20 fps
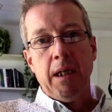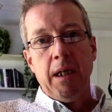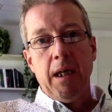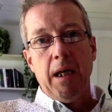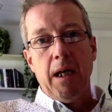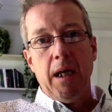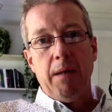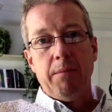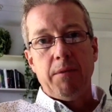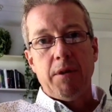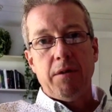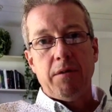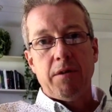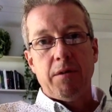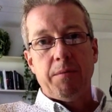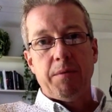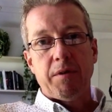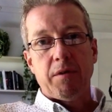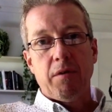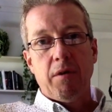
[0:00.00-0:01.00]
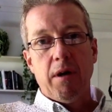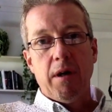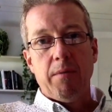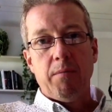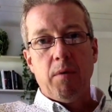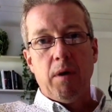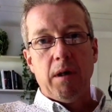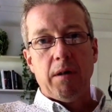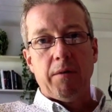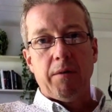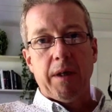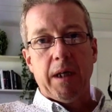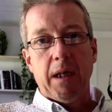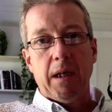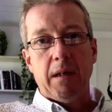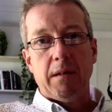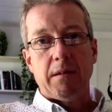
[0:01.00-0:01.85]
Um, do subscribe while you're here.